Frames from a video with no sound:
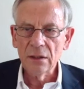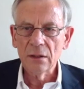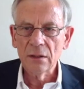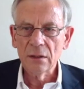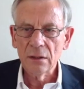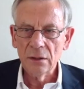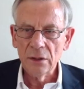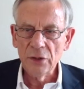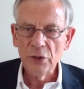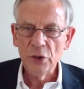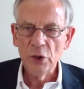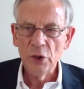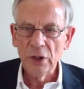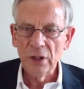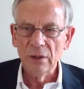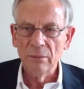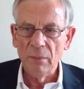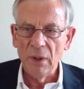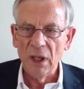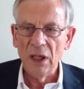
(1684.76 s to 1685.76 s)
a certain
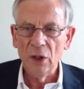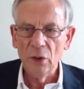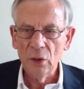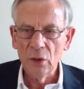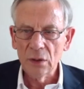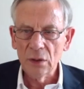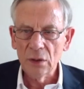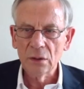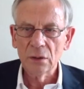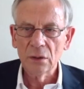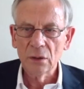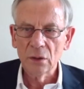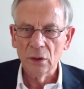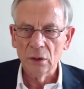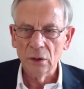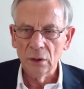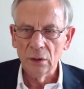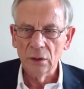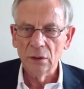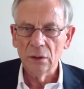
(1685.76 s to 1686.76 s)
amount
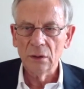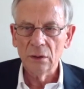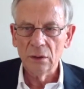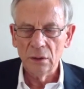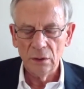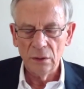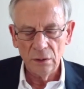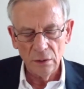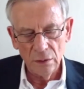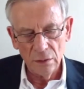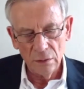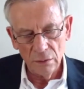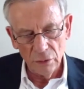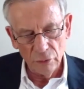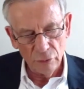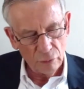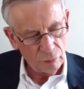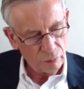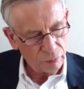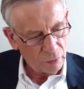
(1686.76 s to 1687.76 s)

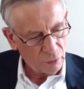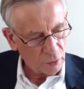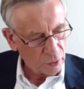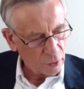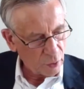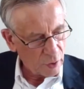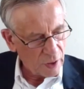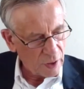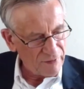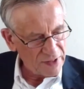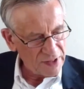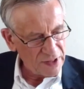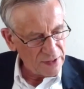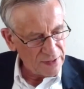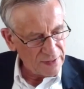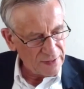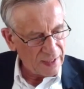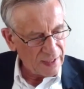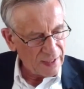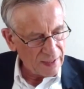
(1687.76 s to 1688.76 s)
to cover the
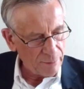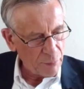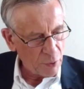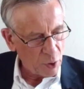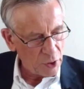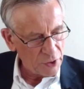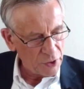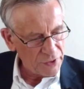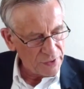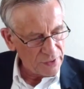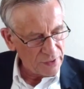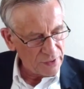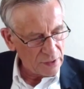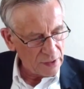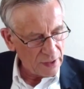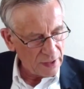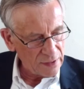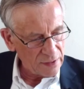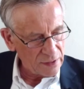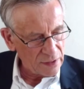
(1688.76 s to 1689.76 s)
startup costs
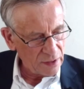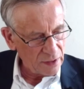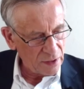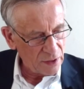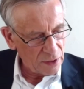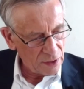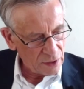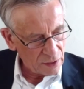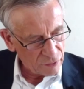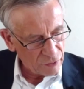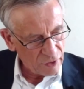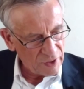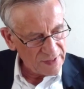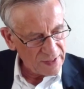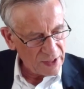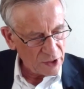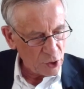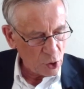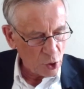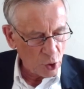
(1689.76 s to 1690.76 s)
and the
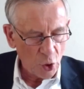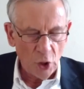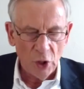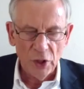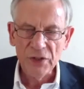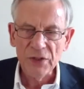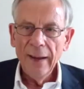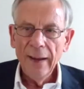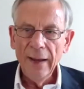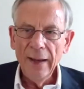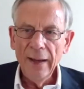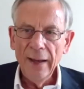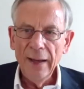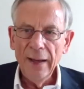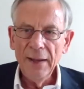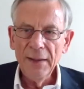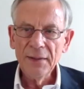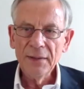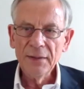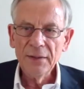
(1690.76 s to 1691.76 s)
transaction costs.
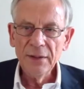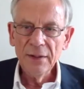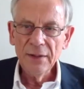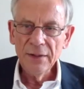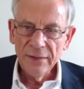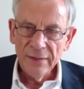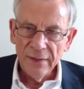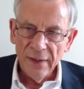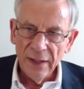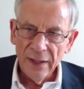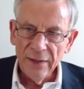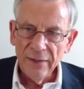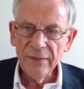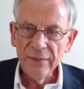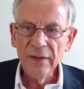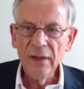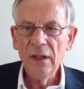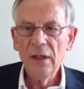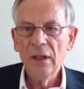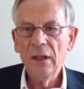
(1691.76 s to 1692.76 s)
And then
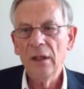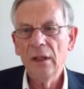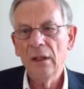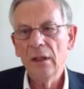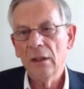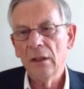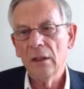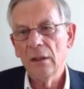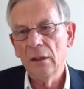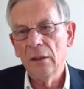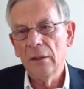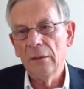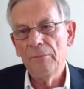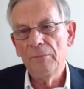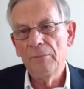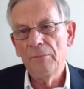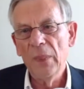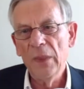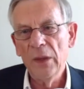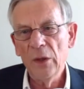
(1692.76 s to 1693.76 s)
the
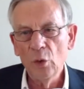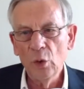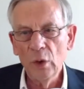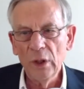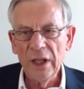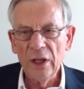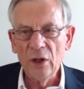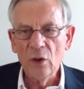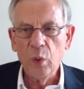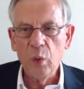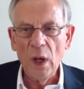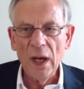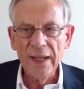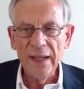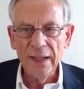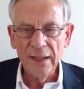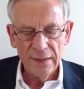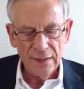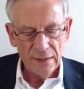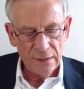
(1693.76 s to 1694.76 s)
newly
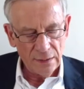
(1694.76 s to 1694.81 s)
acquired